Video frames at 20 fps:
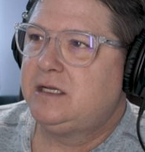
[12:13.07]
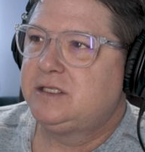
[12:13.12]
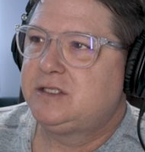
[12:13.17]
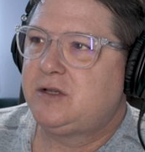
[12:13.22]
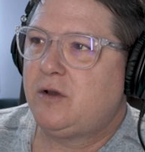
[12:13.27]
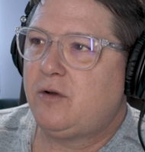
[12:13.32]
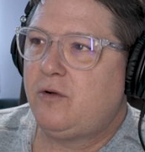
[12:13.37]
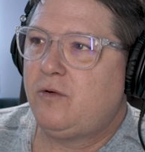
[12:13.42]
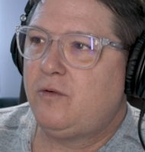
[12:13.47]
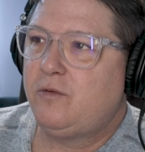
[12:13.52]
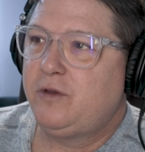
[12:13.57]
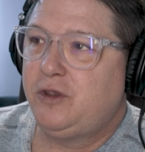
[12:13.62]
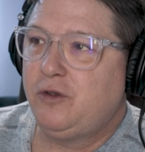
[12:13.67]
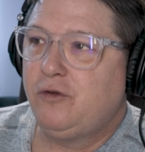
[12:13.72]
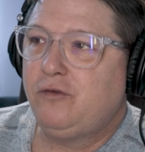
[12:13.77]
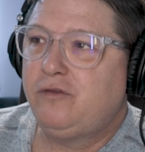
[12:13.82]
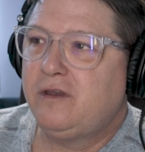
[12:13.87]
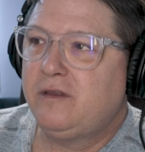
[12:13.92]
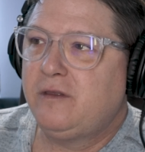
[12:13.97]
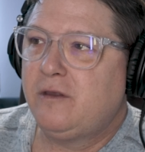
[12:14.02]
So
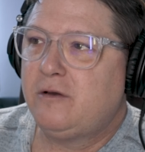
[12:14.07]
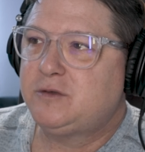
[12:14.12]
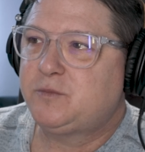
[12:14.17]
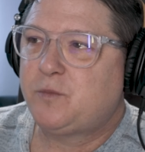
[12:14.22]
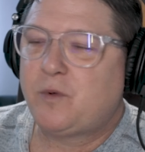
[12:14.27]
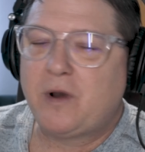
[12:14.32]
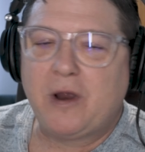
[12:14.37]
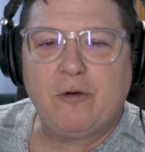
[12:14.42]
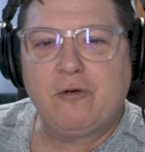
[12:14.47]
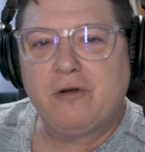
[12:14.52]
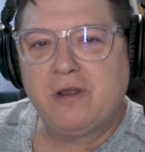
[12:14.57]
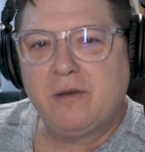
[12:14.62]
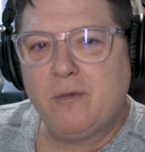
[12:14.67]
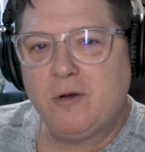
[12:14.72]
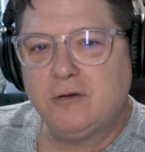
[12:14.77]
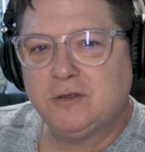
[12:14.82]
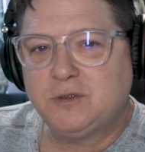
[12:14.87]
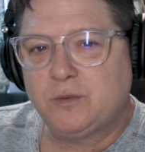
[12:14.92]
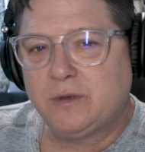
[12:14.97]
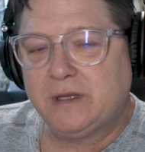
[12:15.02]
using those priority
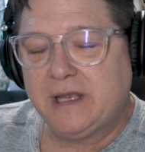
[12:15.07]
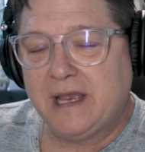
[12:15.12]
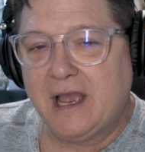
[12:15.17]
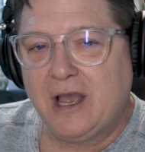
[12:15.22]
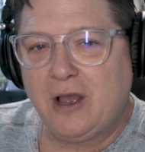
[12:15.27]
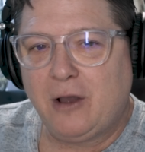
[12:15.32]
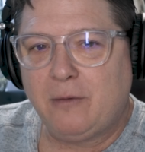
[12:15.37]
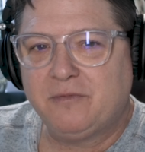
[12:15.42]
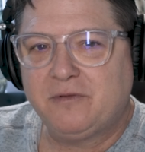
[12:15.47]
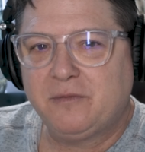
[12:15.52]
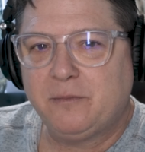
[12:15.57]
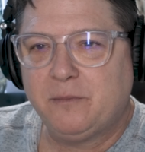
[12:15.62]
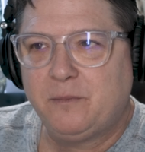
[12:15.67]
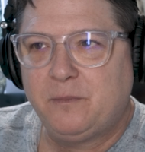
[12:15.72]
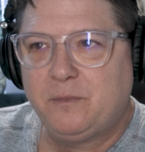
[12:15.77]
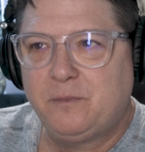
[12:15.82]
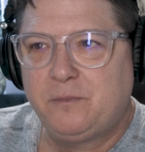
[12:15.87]
modes really helped.